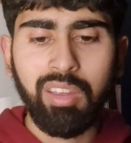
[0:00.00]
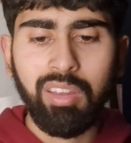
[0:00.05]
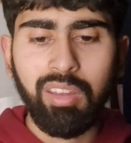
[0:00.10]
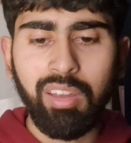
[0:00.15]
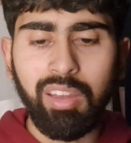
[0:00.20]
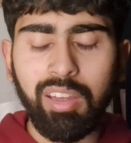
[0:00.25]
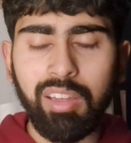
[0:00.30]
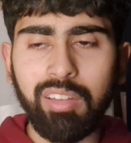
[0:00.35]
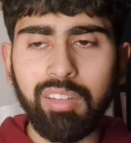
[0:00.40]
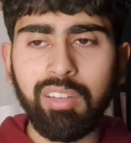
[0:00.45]

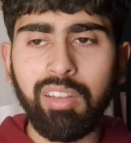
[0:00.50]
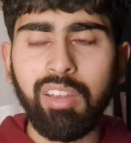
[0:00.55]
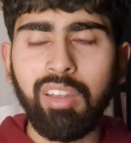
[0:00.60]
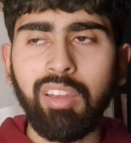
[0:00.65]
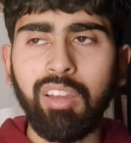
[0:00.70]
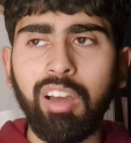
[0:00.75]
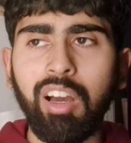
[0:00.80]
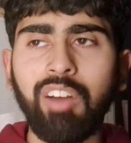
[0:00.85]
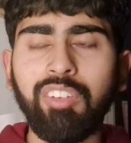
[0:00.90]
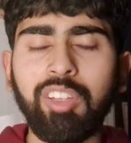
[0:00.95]
And
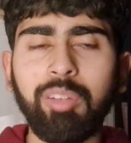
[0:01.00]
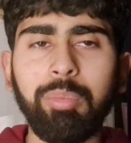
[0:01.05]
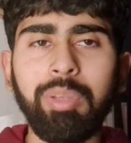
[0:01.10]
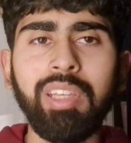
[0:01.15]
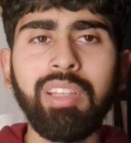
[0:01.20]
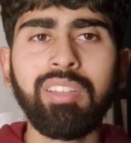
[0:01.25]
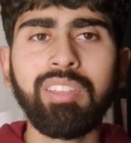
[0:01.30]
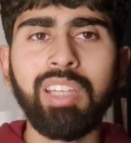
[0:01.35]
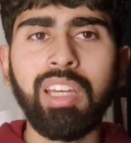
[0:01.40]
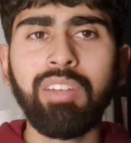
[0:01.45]
after
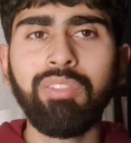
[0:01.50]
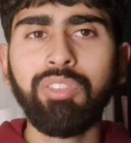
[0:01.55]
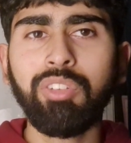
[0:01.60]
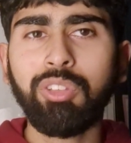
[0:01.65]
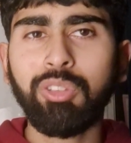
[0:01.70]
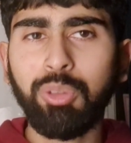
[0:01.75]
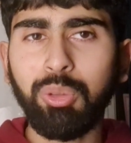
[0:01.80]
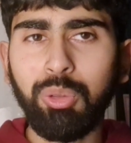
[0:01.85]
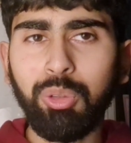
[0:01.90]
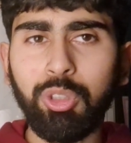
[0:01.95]
being 10 for
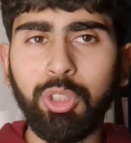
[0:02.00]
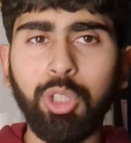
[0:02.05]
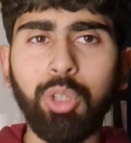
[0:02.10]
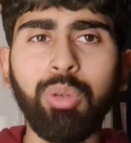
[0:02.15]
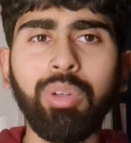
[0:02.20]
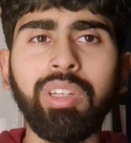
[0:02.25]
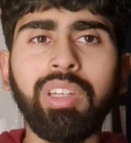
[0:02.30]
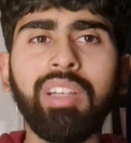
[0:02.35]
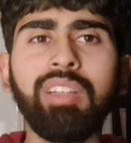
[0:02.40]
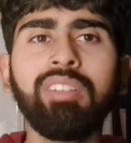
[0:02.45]
2
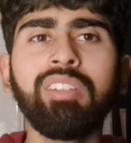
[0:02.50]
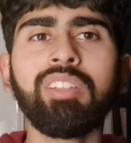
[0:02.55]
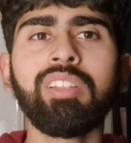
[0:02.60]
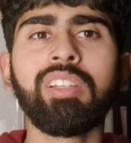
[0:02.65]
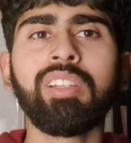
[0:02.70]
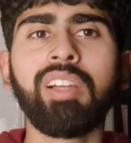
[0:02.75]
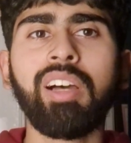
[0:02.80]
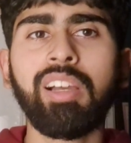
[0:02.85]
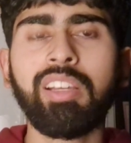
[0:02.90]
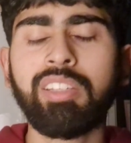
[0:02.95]
going into the
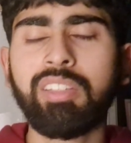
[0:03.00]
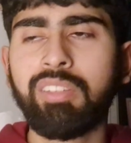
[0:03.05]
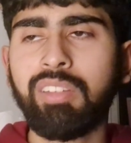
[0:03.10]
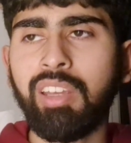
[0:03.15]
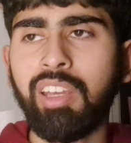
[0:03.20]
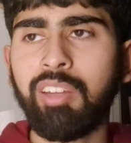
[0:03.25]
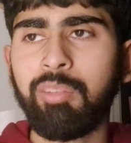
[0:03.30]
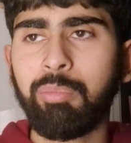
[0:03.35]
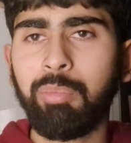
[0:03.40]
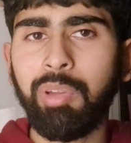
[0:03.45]
last
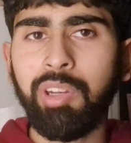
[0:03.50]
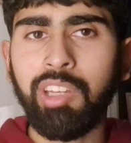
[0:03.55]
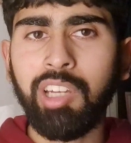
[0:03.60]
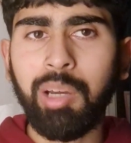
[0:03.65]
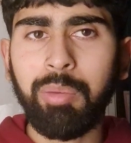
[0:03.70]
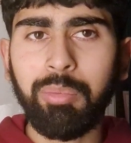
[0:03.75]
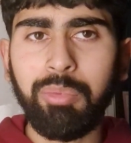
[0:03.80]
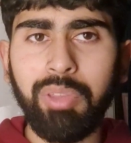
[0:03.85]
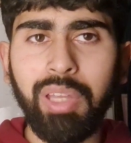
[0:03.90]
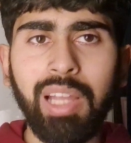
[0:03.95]
day and putting
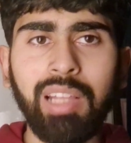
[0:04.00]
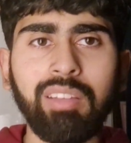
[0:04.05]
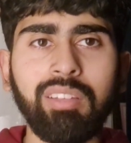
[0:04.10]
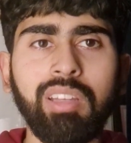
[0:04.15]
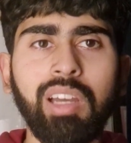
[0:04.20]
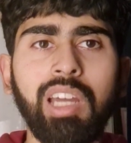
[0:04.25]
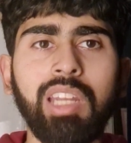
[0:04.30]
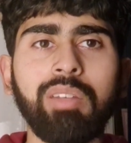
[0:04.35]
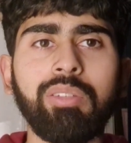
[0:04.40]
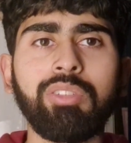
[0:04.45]
up that
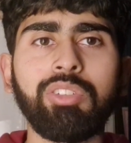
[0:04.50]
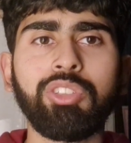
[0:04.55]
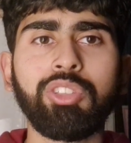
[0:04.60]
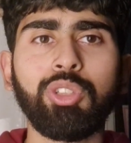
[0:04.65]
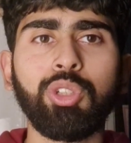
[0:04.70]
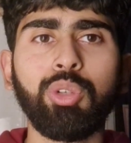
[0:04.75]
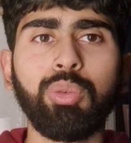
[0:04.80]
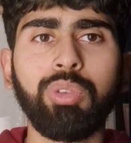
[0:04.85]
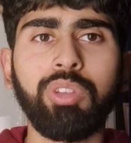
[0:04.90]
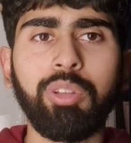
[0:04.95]
kind of a
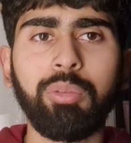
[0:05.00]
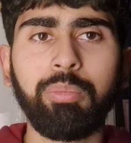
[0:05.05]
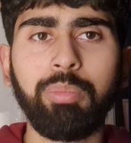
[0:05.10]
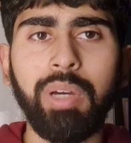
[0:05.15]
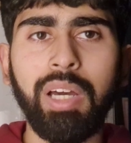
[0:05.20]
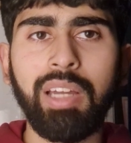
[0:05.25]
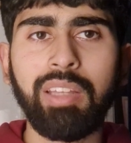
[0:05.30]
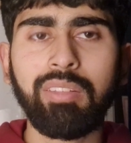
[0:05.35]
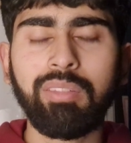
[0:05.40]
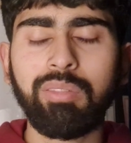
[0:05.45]
show with the
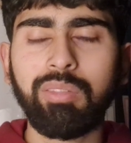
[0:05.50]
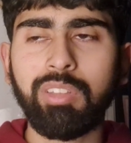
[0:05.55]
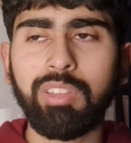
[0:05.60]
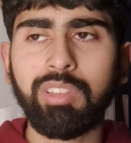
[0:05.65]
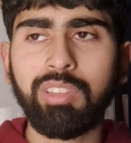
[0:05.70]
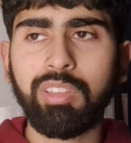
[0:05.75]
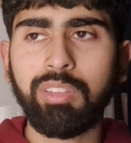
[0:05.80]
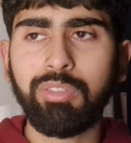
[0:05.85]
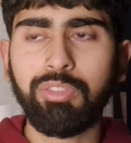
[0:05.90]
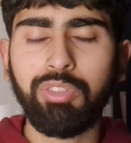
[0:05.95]
bat
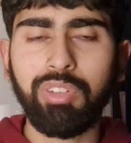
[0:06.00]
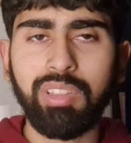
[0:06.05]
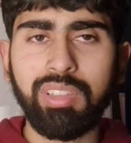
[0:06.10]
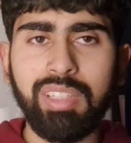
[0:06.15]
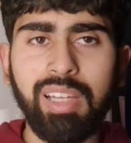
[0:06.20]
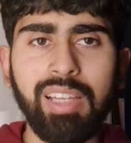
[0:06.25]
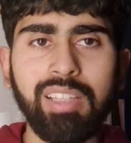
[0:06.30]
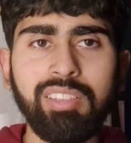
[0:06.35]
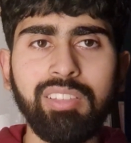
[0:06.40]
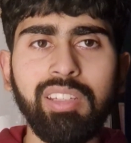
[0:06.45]
is
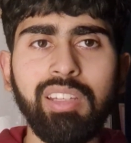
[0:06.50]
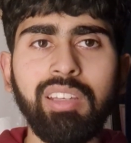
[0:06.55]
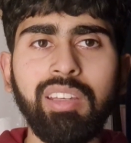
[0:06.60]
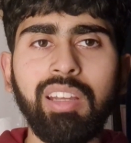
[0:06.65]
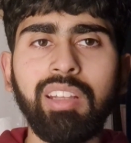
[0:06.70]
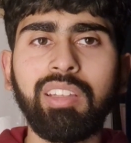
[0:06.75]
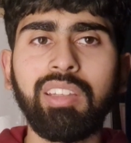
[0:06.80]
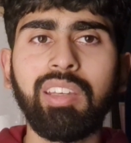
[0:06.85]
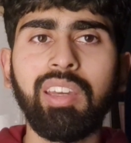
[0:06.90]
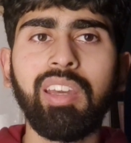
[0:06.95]
fantastic,
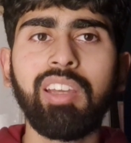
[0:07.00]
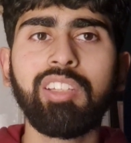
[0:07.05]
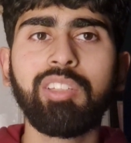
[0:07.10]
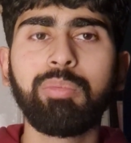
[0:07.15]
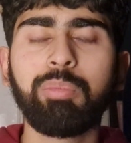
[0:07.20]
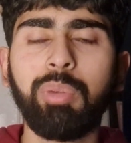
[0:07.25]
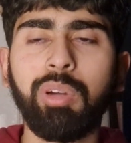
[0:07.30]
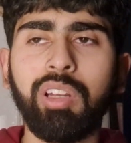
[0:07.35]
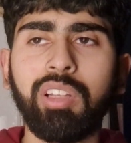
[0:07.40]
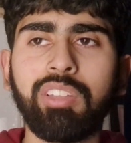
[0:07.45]
and KS
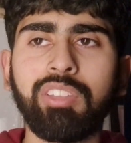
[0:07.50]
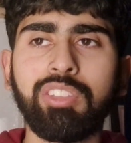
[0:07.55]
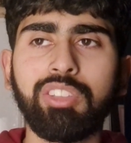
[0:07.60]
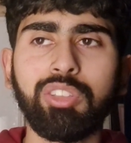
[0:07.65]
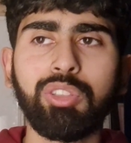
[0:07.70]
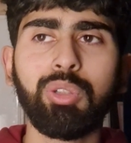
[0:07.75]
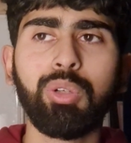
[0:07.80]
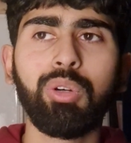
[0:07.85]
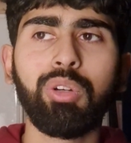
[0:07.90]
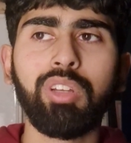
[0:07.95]
Bharat
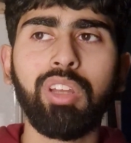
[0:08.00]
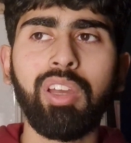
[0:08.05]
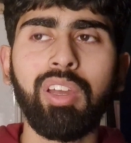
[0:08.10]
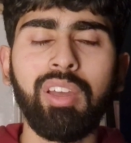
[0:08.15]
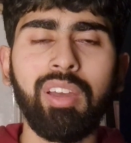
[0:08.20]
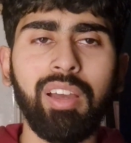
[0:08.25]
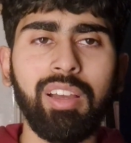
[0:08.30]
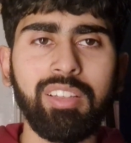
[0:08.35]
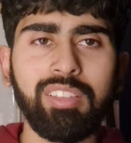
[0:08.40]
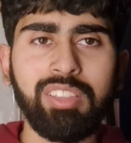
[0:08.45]
scored
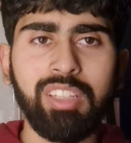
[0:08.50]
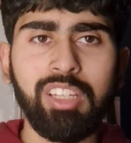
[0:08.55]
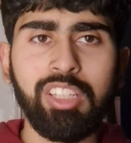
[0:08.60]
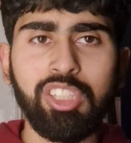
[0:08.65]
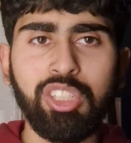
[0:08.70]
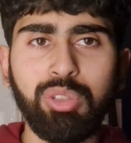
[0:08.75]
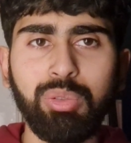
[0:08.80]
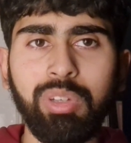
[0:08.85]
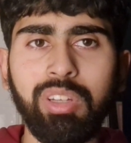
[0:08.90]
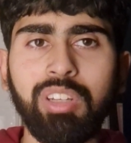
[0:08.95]
a
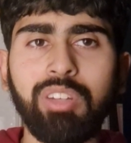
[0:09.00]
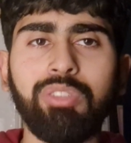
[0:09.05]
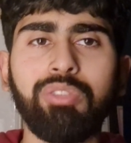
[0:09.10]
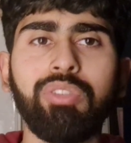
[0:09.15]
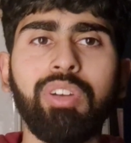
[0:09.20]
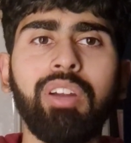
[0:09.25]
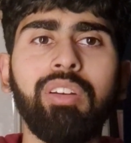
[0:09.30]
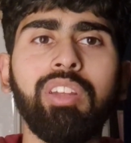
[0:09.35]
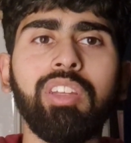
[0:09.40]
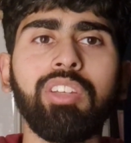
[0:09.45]
century at a
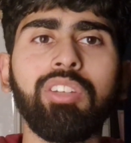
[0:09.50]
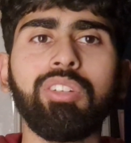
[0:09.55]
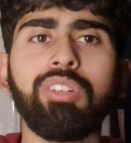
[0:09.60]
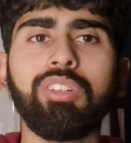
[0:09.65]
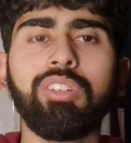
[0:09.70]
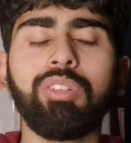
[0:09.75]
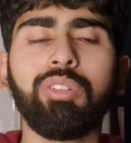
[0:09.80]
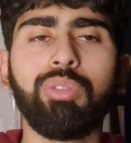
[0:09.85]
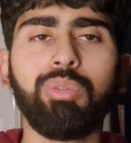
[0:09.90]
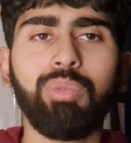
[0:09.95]
very
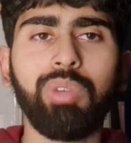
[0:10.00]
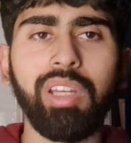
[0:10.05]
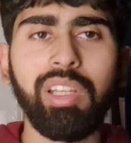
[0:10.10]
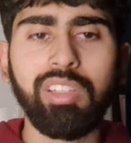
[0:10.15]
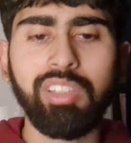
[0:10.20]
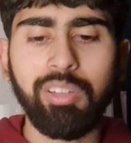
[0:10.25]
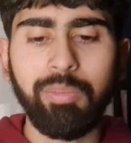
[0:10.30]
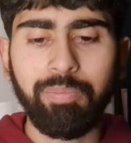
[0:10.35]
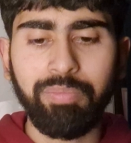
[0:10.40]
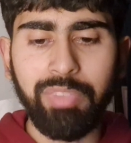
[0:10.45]
good
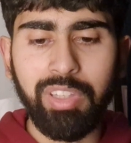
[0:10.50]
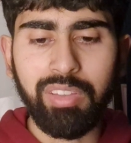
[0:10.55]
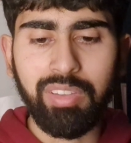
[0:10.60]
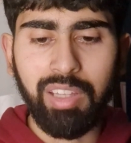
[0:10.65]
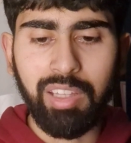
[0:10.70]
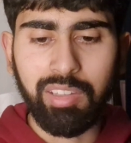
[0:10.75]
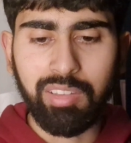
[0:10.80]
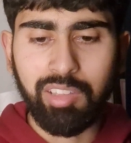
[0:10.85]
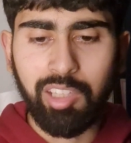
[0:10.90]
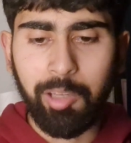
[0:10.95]
rate in
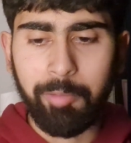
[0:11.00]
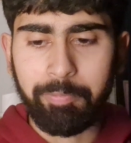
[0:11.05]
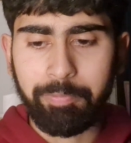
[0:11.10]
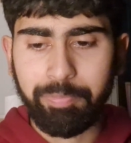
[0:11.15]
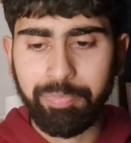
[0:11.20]
that game.